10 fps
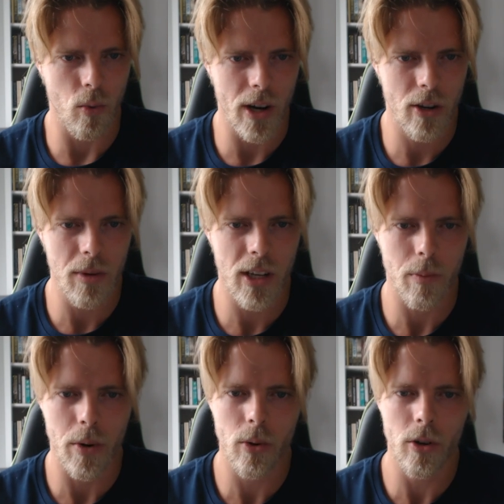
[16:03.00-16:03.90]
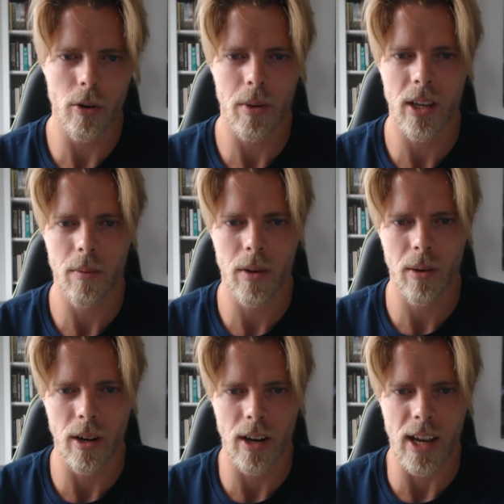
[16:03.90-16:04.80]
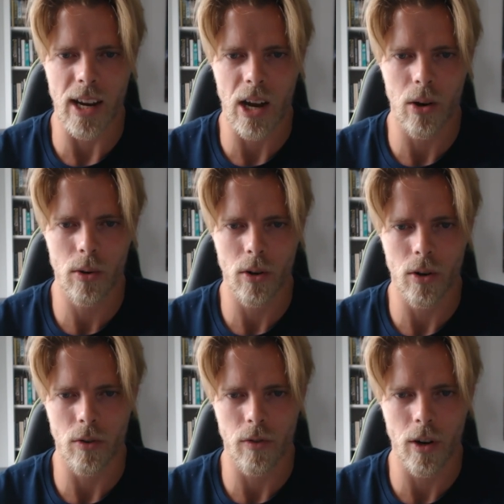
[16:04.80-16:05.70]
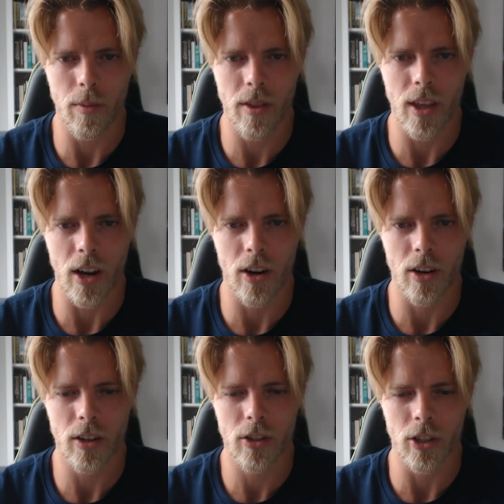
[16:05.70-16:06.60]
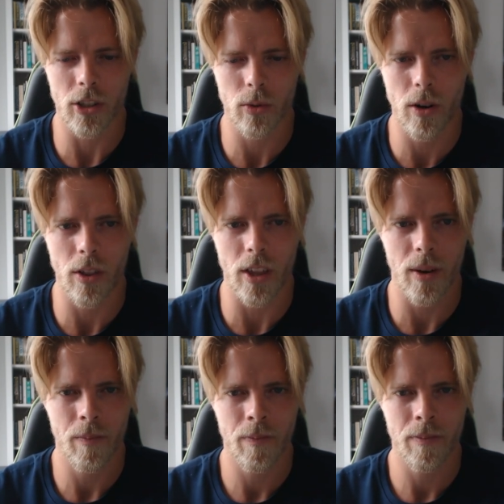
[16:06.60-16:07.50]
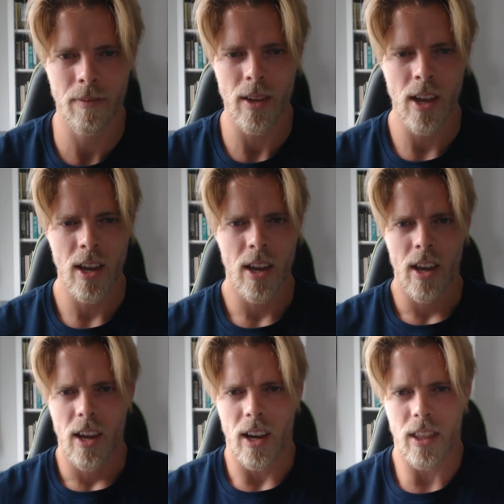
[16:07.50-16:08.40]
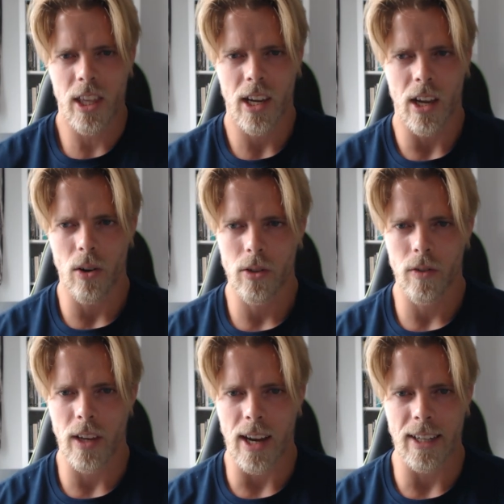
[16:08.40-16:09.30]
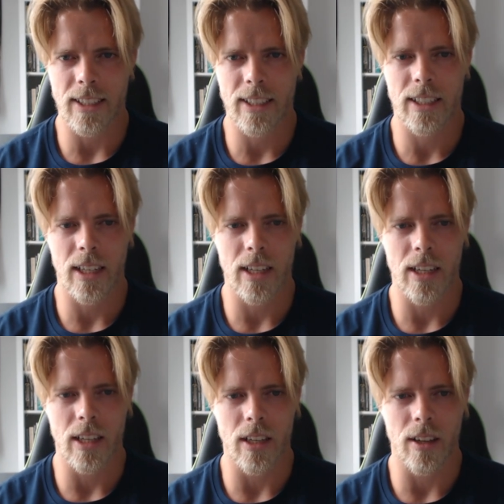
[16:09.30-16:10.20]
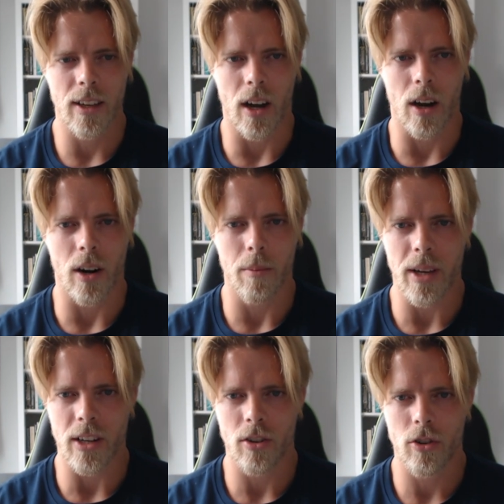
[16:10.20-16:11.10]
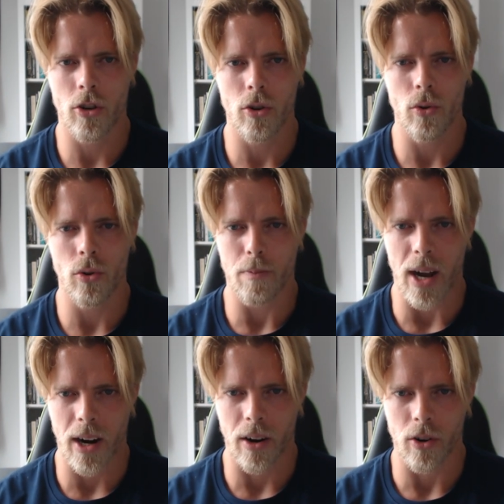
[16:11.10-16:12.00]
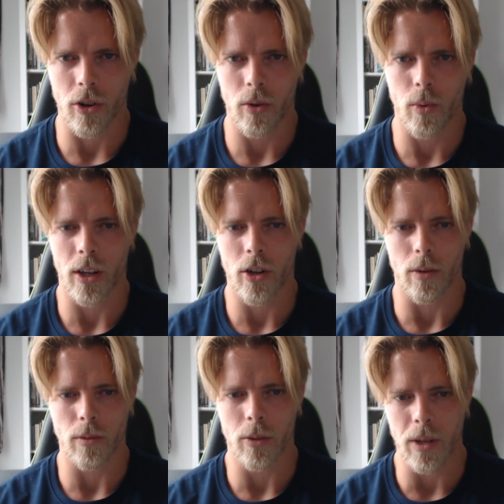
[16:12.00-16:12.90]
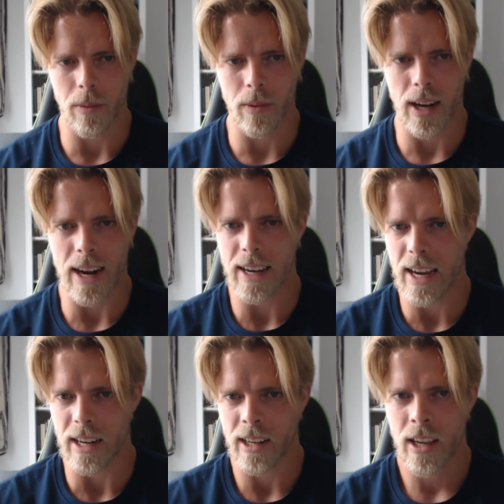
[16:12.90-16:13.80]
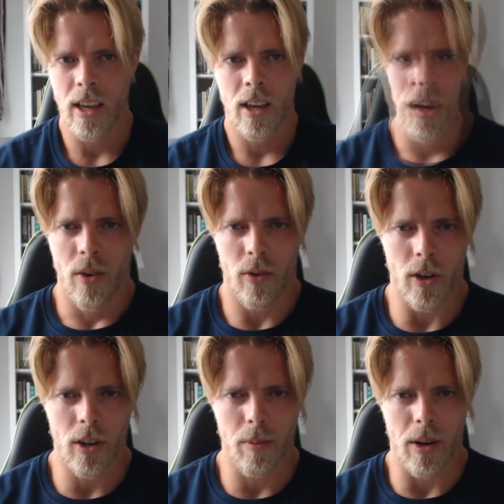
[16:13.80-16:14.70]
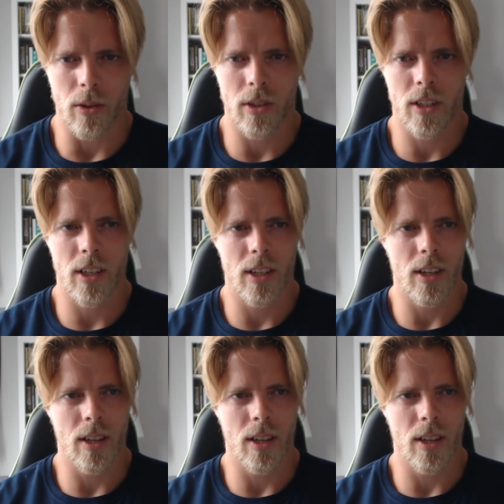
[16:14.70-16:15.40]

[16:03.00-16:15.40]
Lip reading: where to meet pro-European people and how to confirm they are trustworthy. I think a lot of guys are a bit too paranoid when it comes to people. Again, if we're talking about